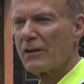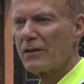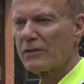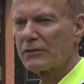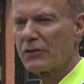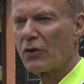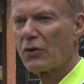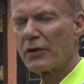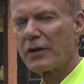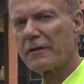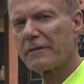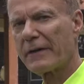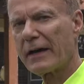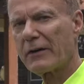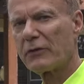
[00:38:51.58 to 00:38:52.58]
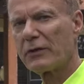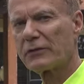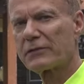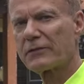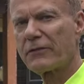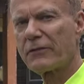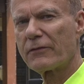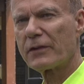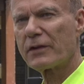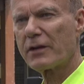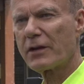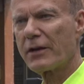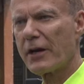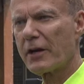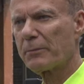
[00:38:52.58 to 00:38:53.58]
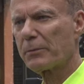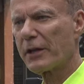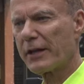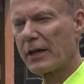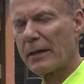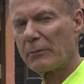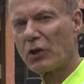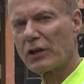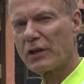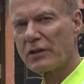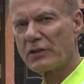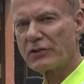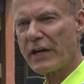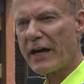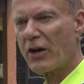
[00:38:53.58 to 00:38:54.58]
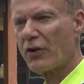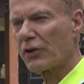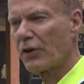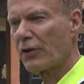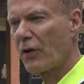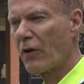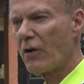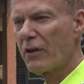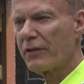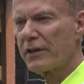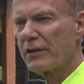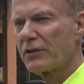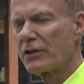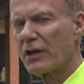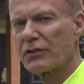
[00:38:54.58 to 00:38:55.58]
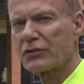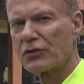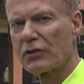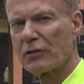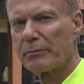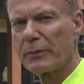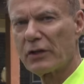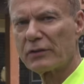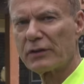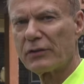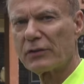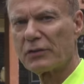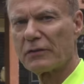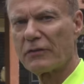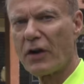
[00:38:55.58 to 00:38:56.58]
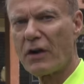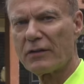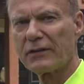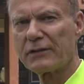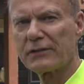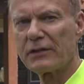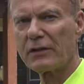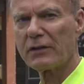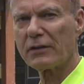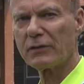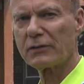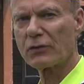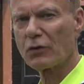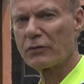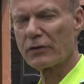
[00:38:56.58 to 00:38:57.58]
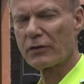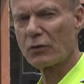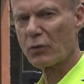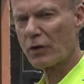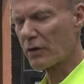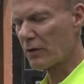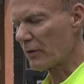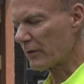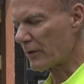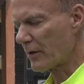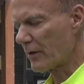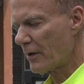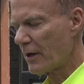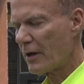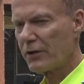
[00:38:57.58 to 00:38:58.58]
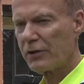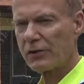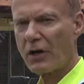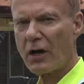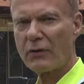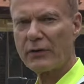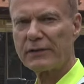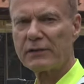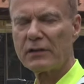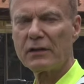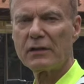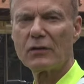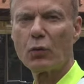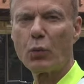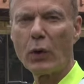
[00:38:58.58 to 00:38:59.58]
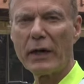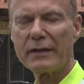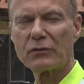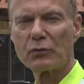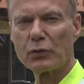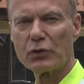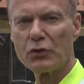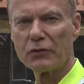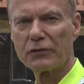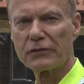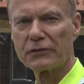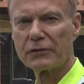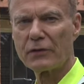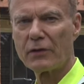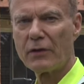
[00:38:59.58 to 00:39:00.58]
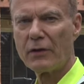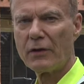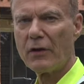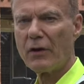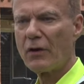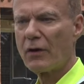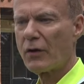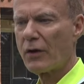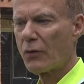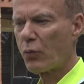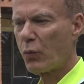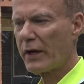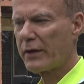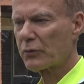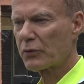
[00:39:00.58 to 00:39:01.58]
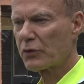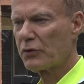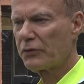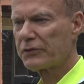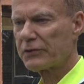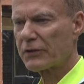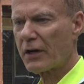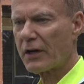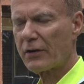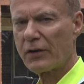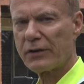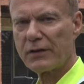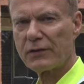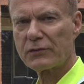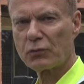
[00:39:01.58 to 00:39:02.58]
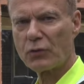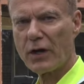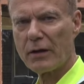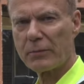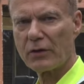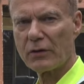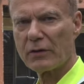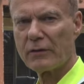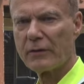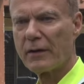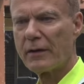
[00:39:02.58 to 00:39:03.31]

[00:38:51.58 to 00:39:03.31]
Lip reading: So if I was in an airplane, I'm looking down on all the industrial buildings of all the cities over the world, you're always seeing white roofs. White roofs are this rubber.